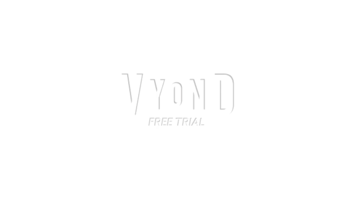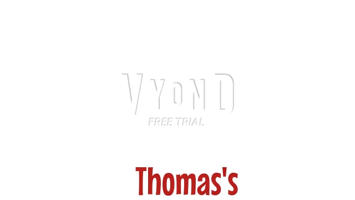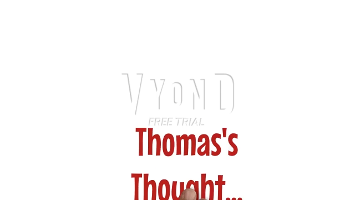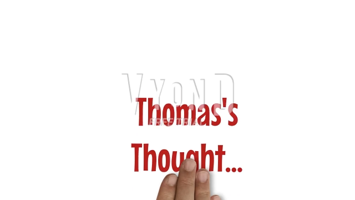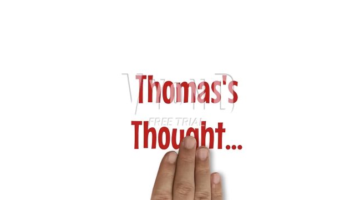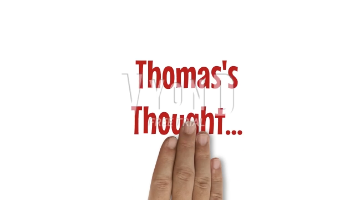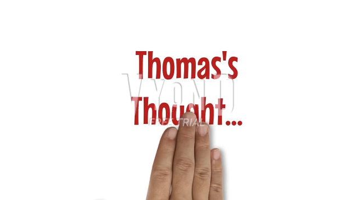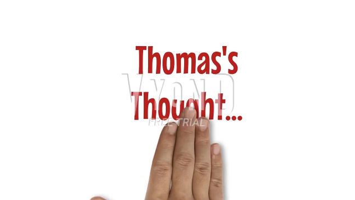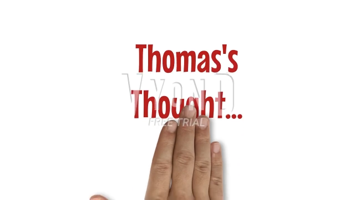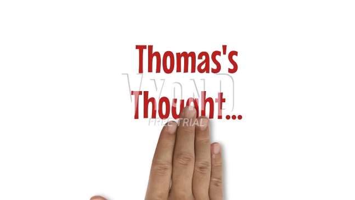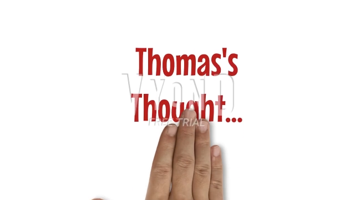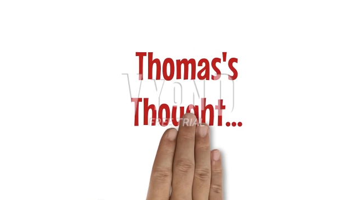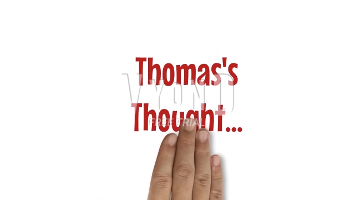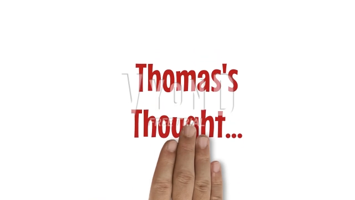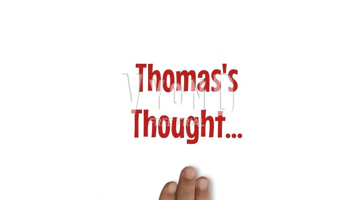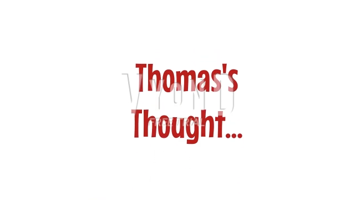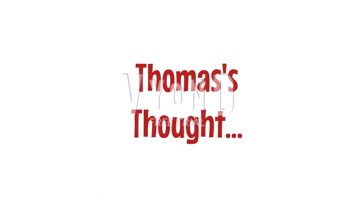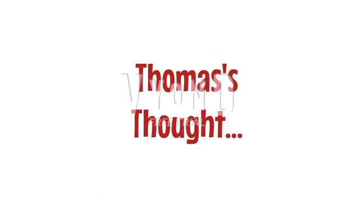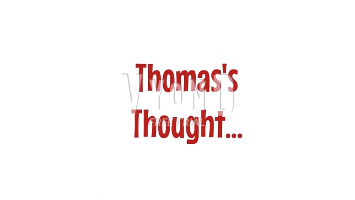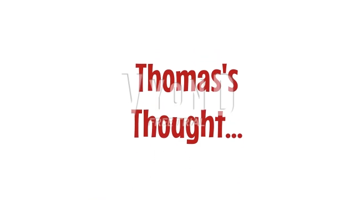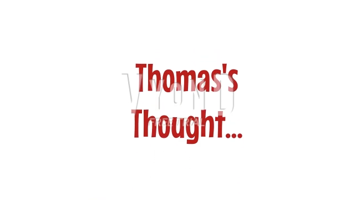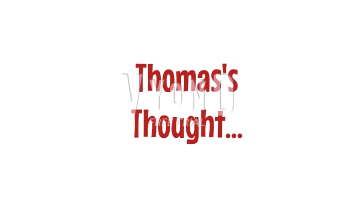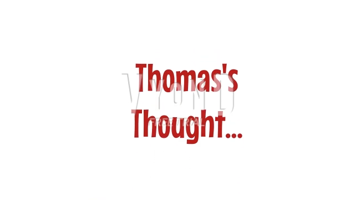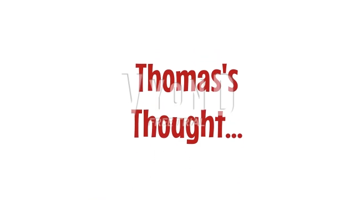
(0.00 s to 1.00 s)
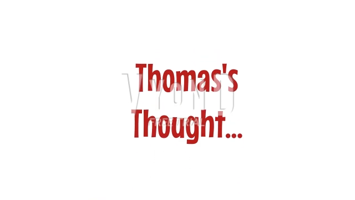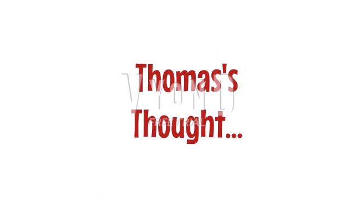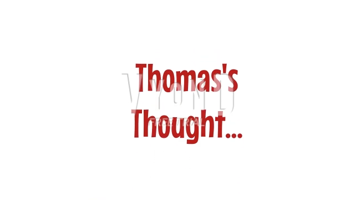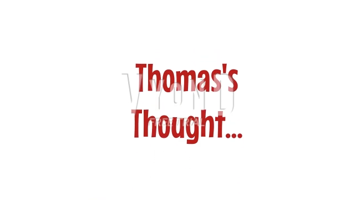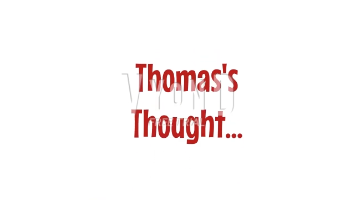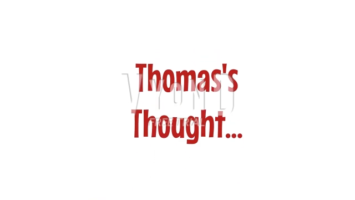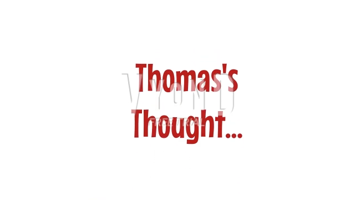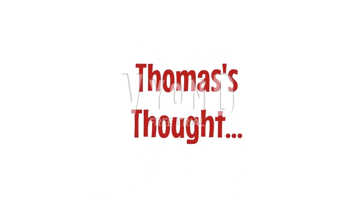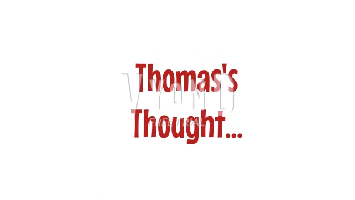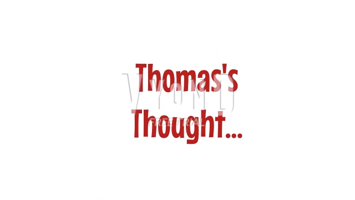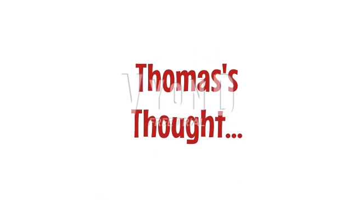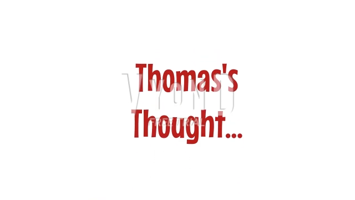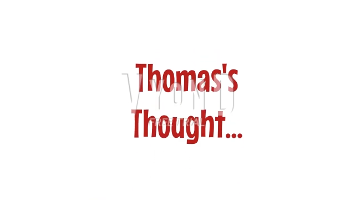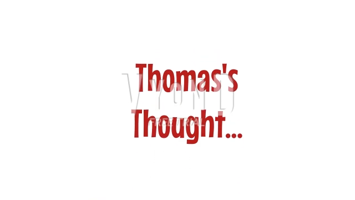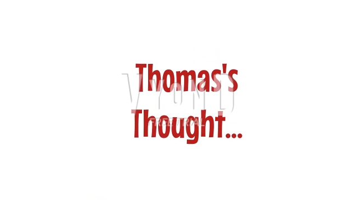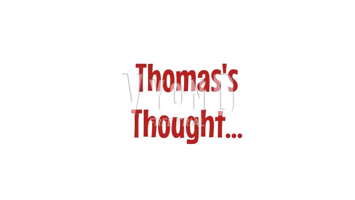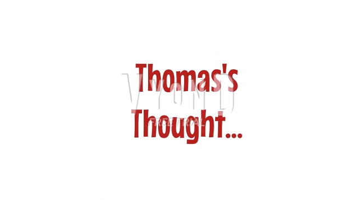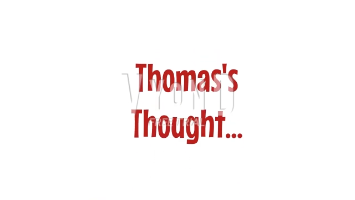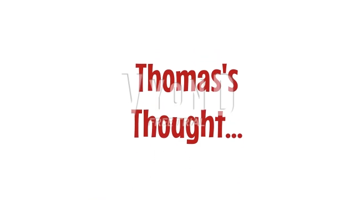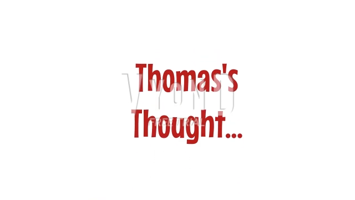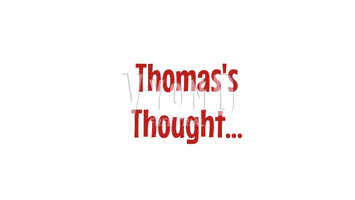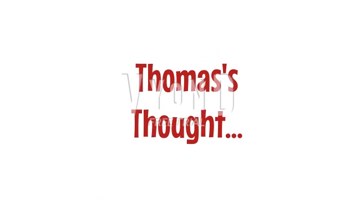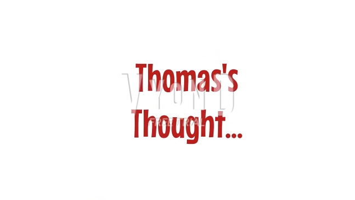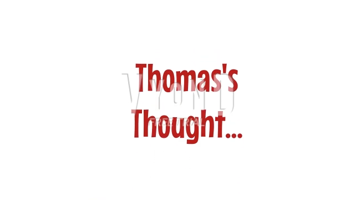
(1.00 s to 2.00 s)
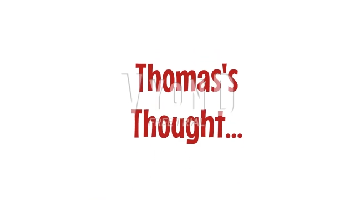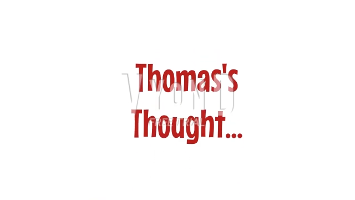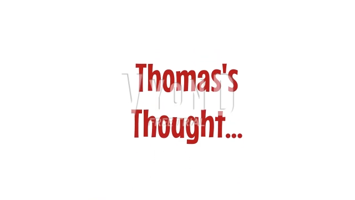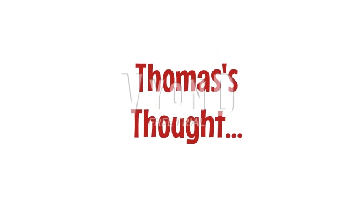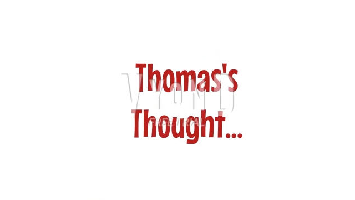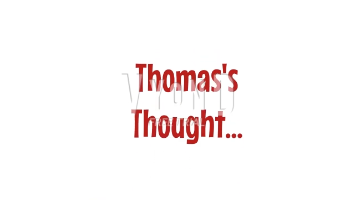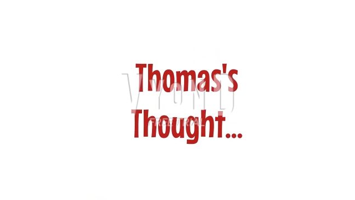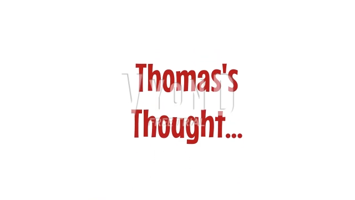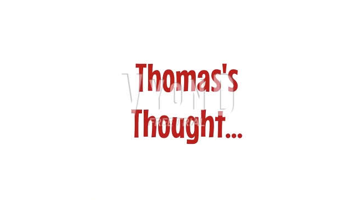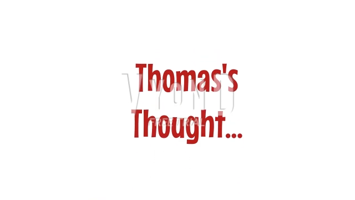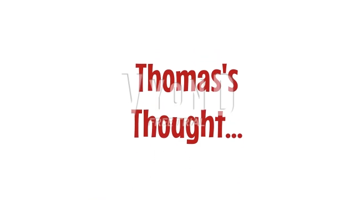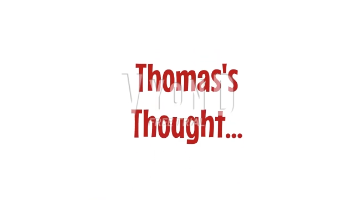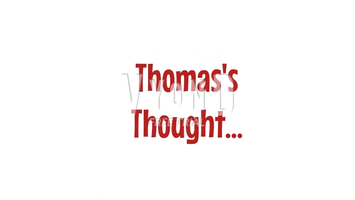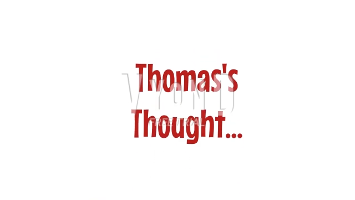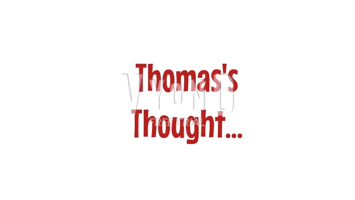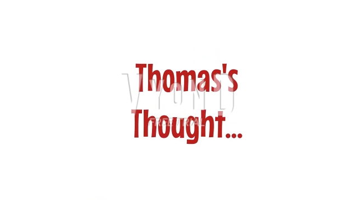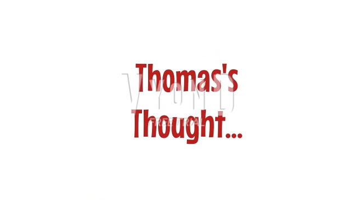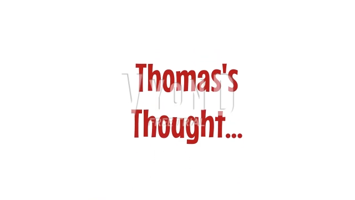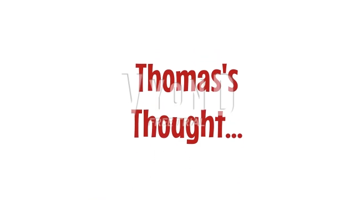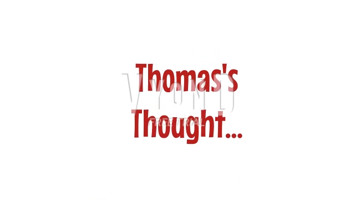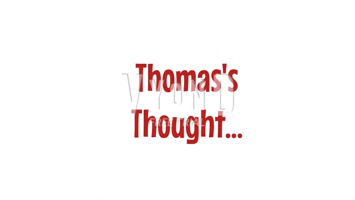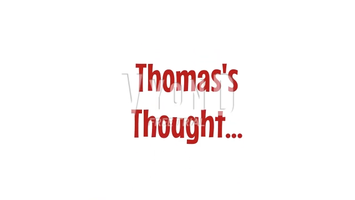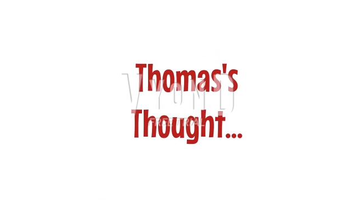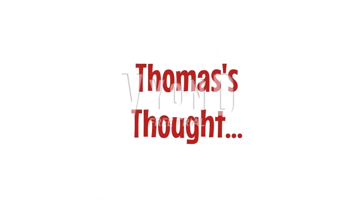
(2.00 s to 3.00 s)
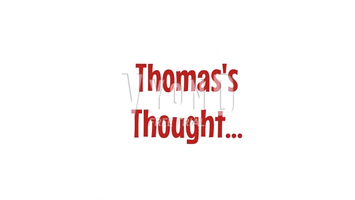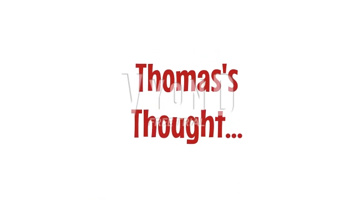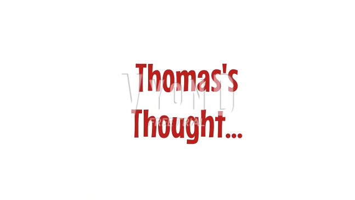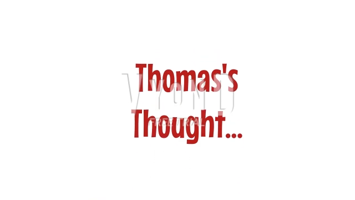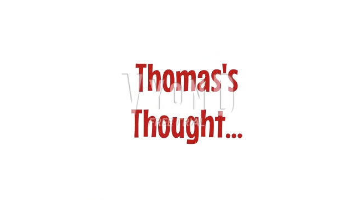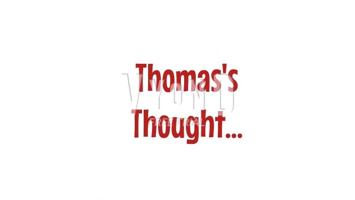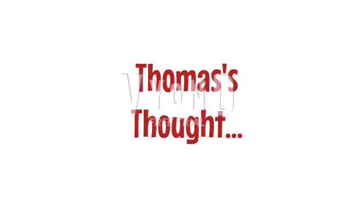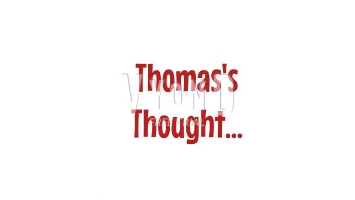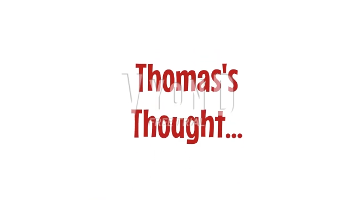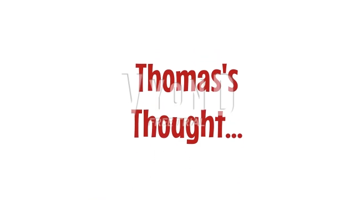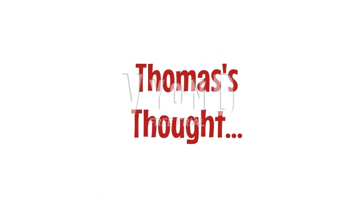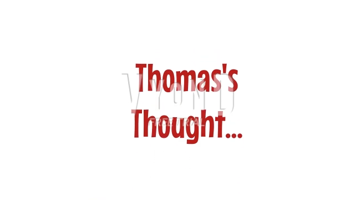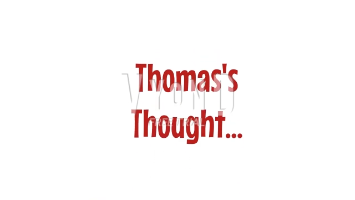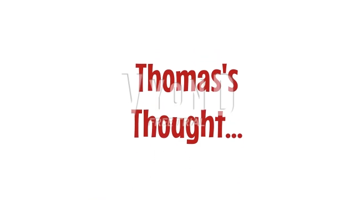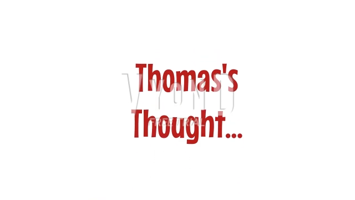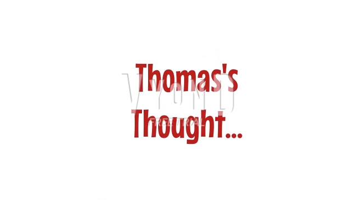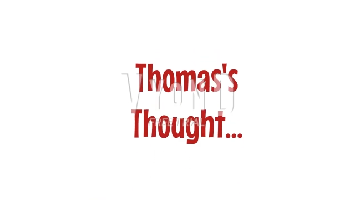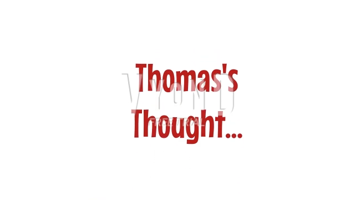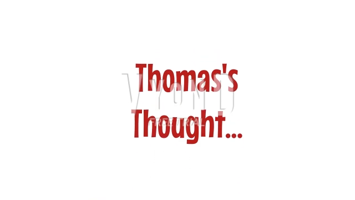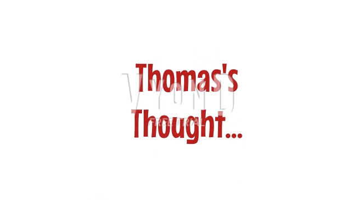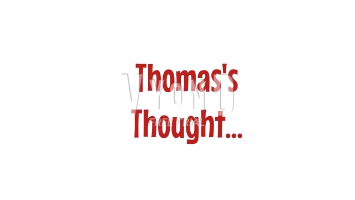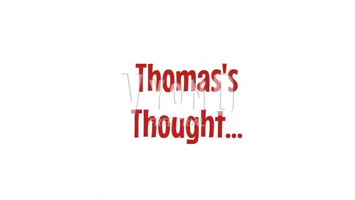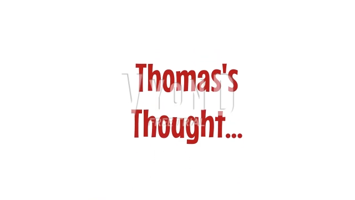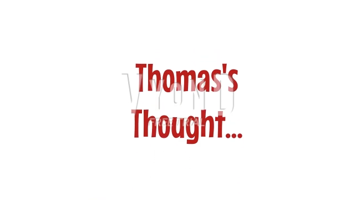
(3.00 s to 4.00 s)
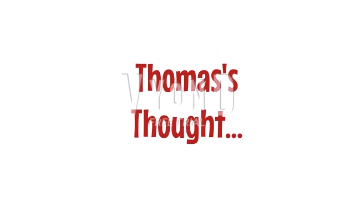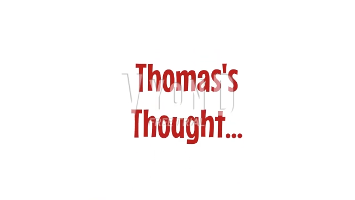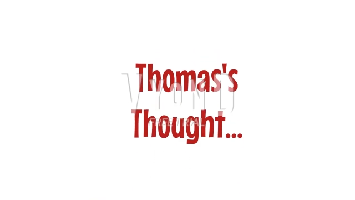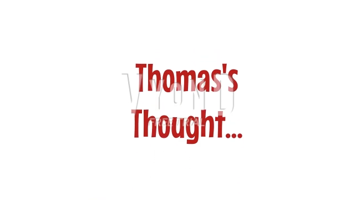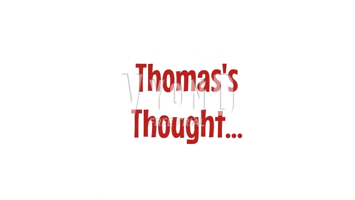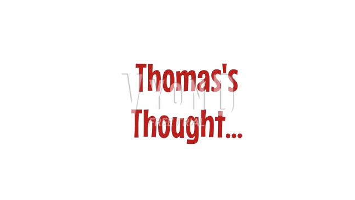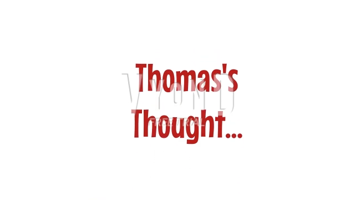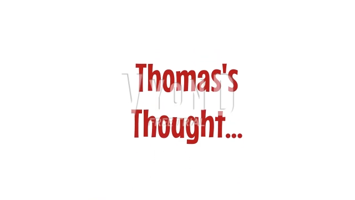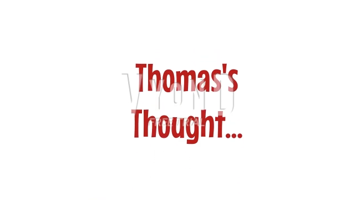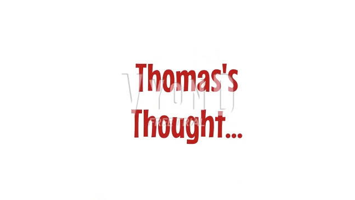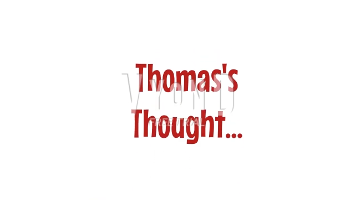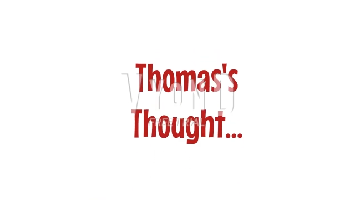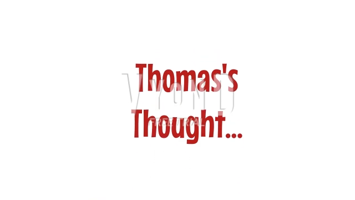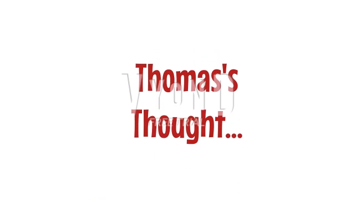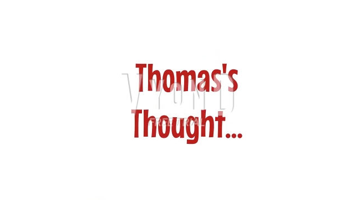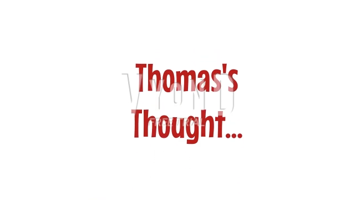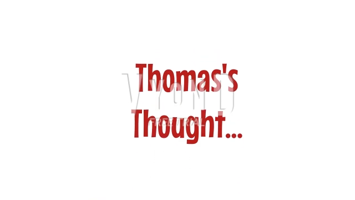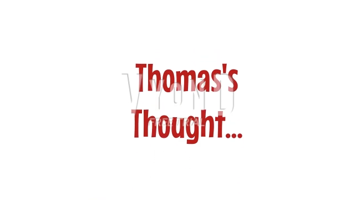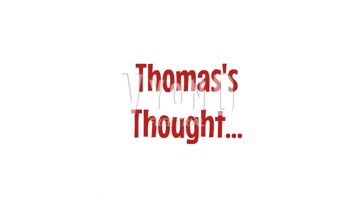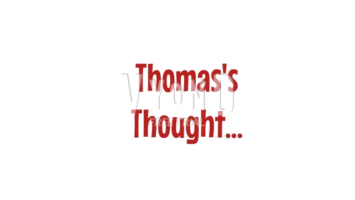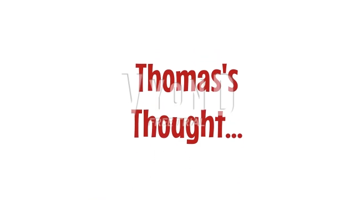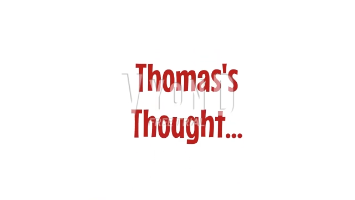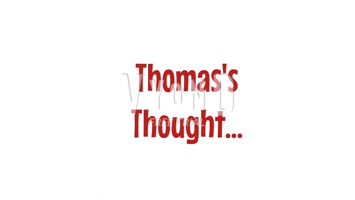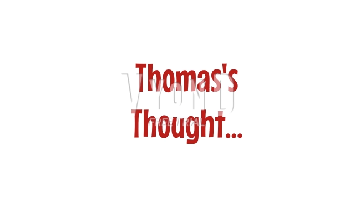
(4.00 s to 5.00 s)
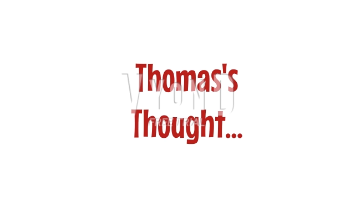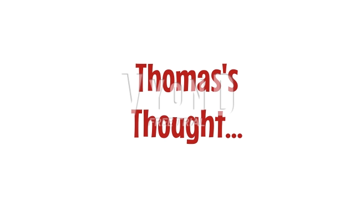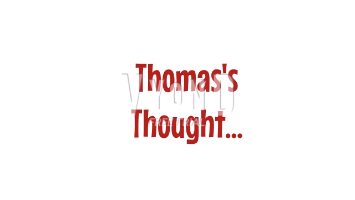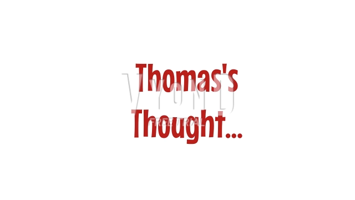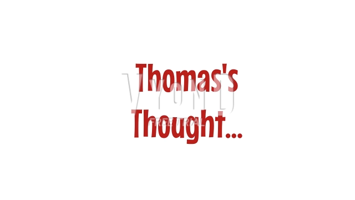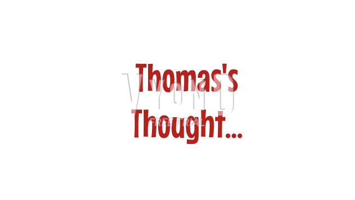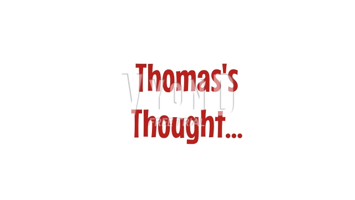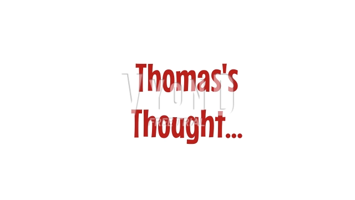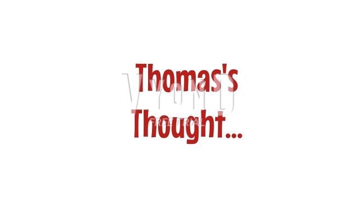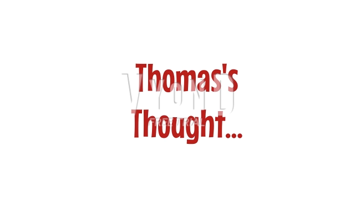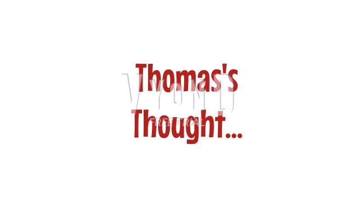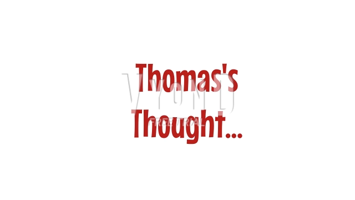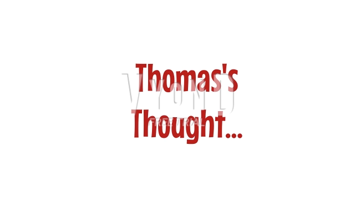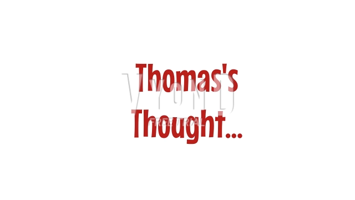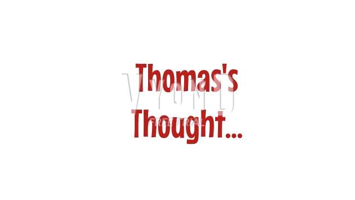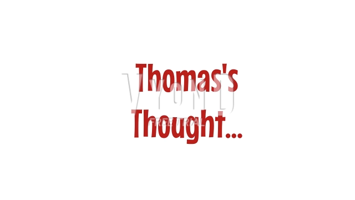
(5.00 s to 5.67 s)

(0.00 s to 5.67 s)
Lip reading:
Nobody's mouth can be seen.